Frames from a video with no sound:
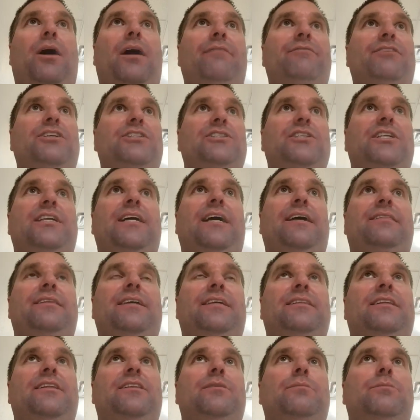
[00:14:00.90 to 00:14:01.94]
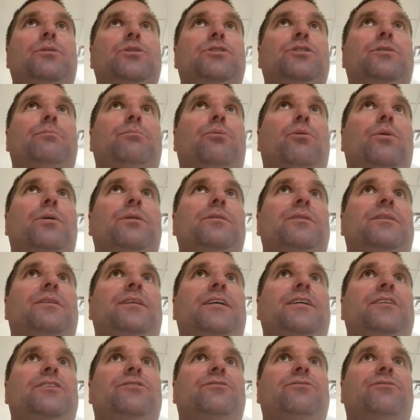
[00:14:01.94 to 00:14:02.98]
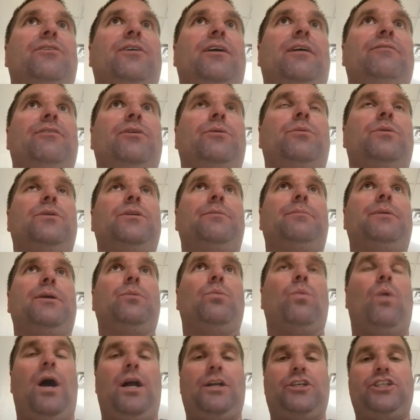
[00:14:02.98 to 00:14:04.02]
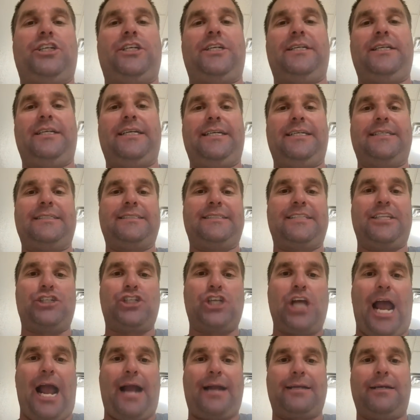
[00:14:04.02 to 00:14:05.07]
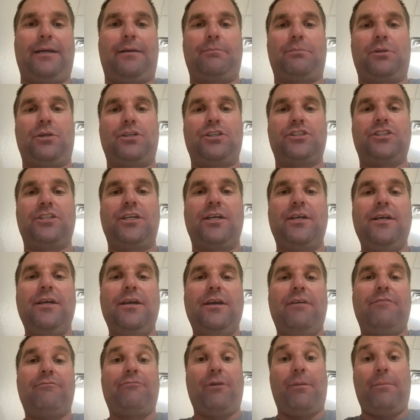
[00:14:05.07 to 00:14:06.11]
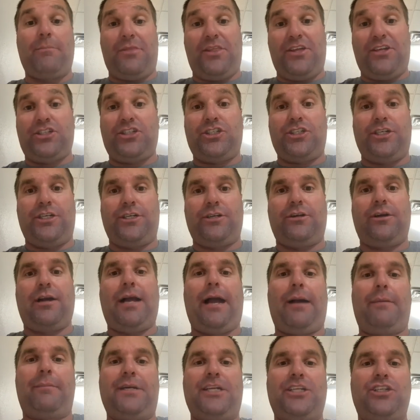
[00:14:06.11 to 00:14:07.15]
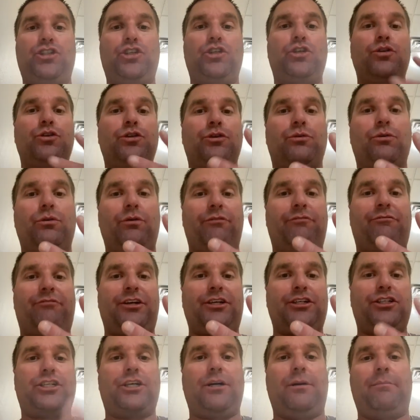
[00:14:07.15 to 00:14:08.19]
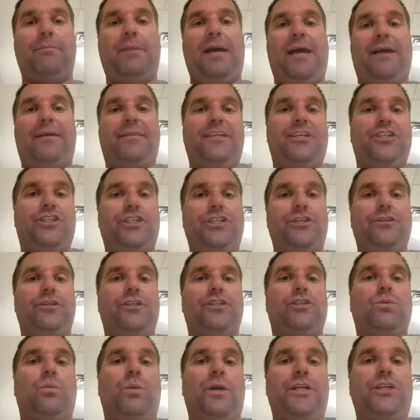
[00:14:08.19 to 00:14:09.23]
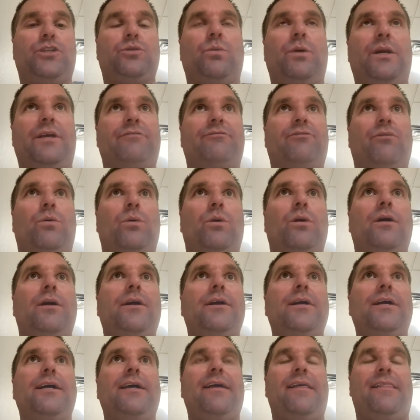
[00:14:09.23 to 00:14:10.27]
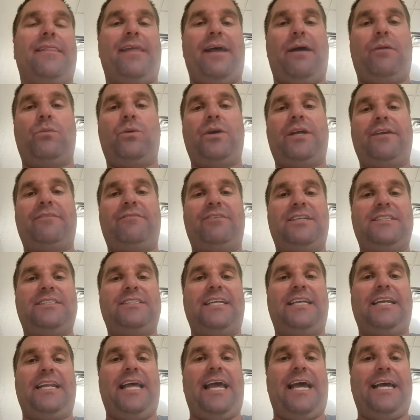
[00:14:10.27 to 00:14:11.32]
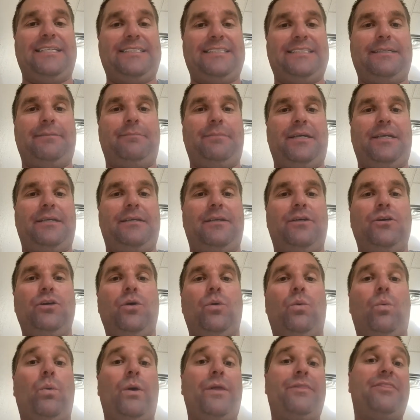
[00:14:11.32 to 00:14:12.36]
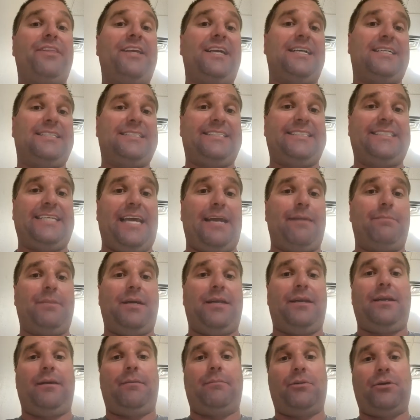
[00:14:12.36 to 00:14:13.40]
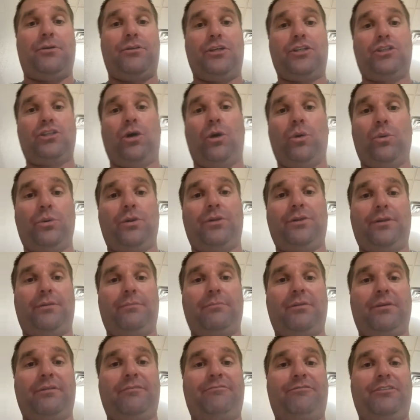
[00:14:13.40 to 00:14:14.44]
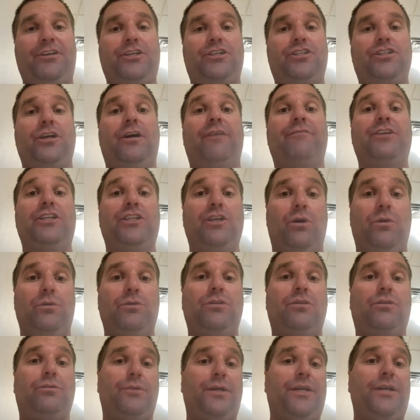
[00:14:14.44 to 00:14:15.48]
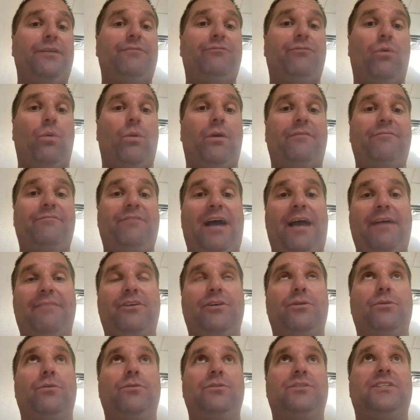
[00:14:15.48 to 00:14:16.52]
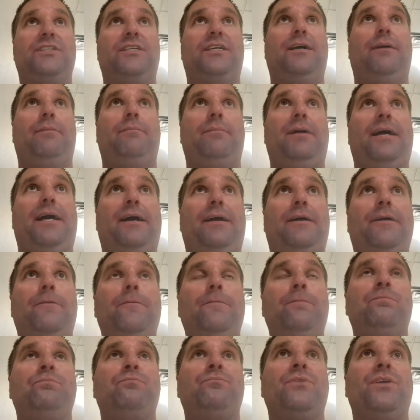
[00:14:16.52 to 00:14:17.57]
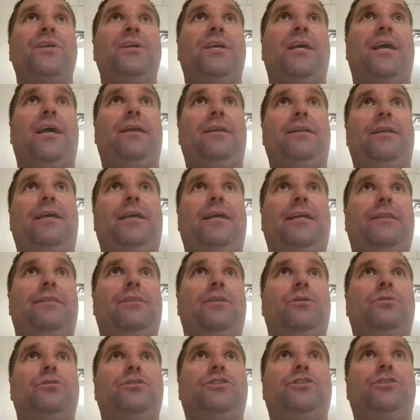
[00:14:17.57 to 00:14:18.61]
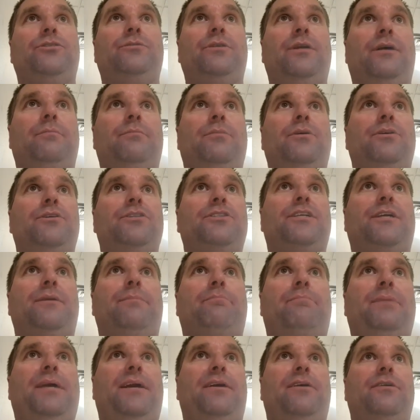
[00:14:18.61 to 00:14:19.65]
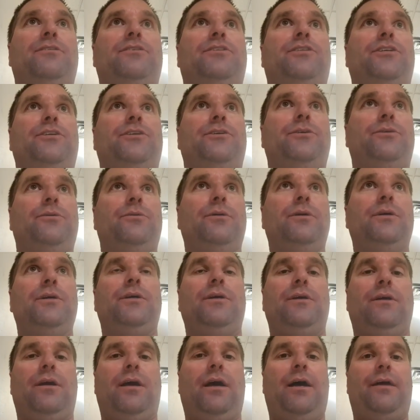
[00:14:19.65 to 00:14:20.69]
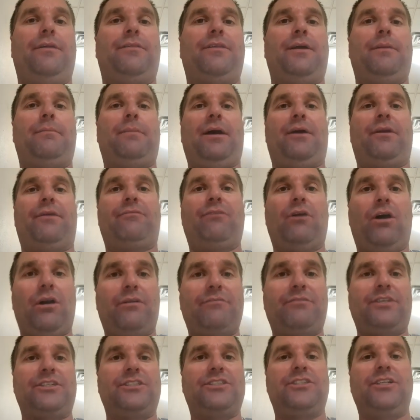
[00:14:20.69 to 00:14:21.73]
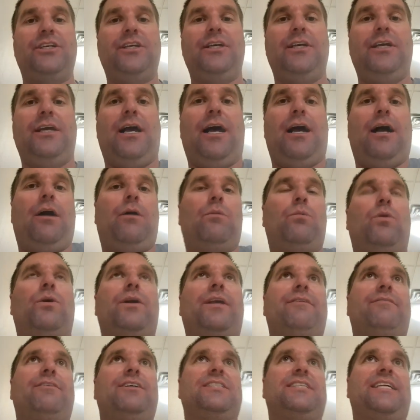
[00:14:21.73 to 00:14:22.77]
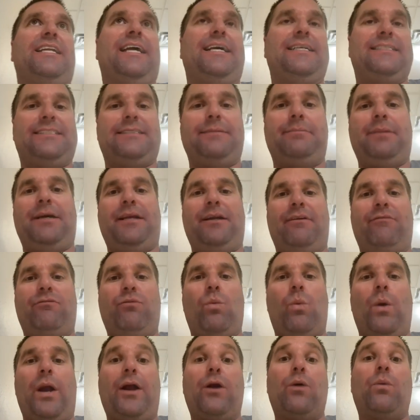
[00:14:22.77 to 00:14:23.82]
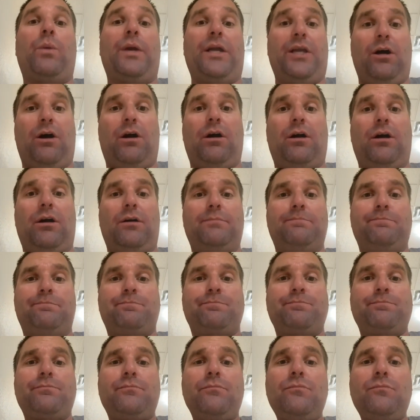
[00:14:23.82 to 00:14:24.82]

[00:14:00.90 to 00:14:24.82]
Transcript: Obviously, I think that the most important things for everyone to be watching is the jack numbers from this year. How many 2-year-old fish come back this year in 2024? That will give us an estimate with the escapement number, the total number of fish of adult 3, 4, and 5-year-olds that come back. And in those two numbers compared to the amount of harvest will give us an estimate of where we are